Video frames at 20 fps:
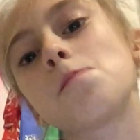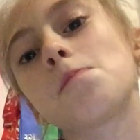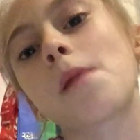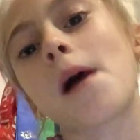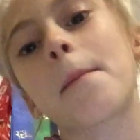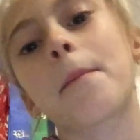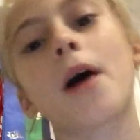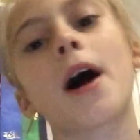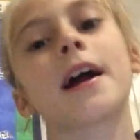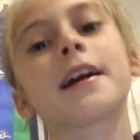
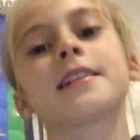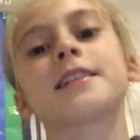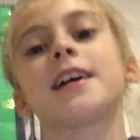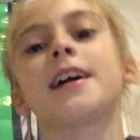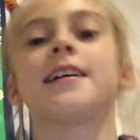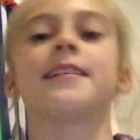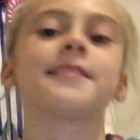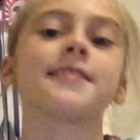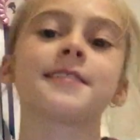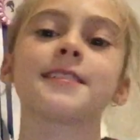my kite to
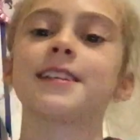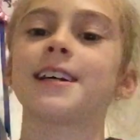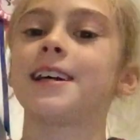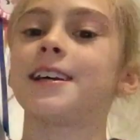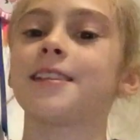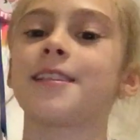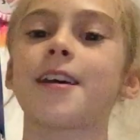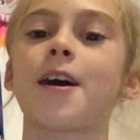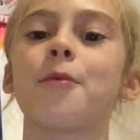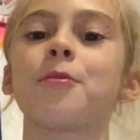
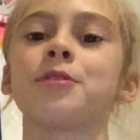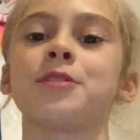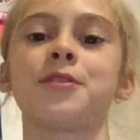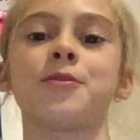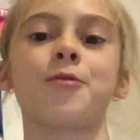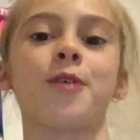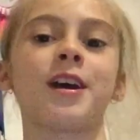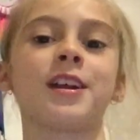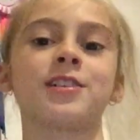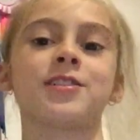handstand. That was
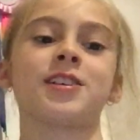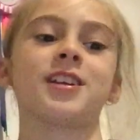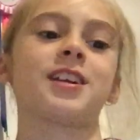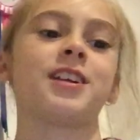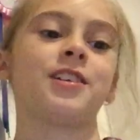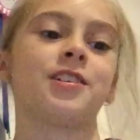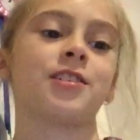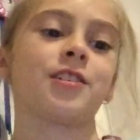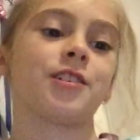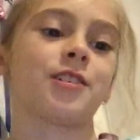quite
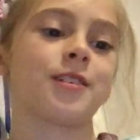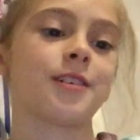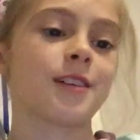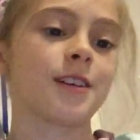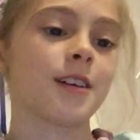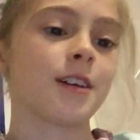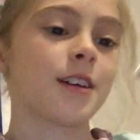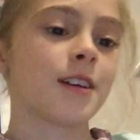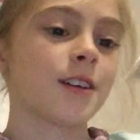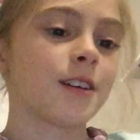tricky too.
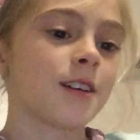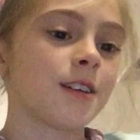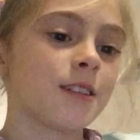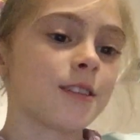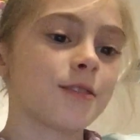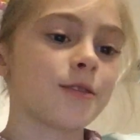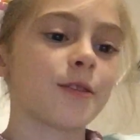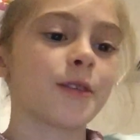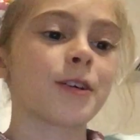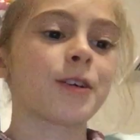
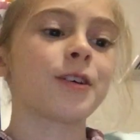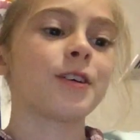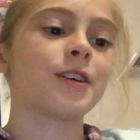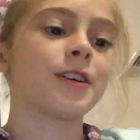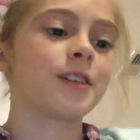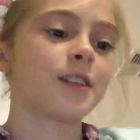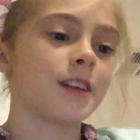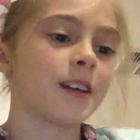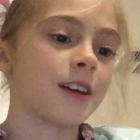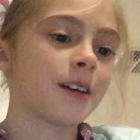So I
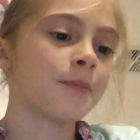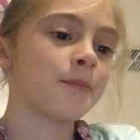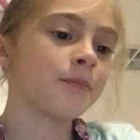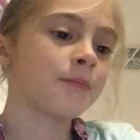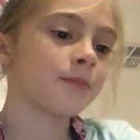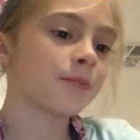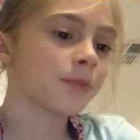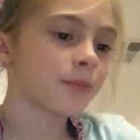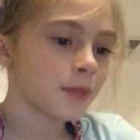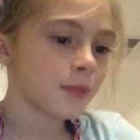got
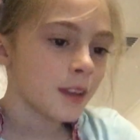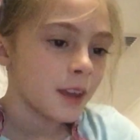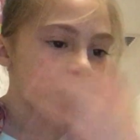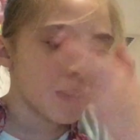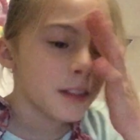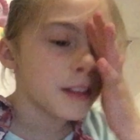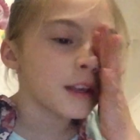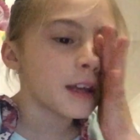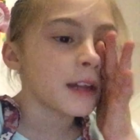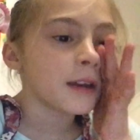them.
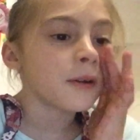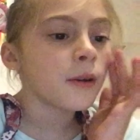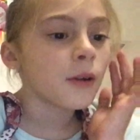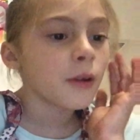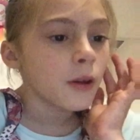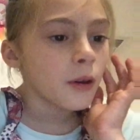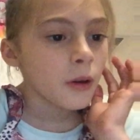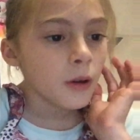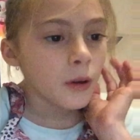Then,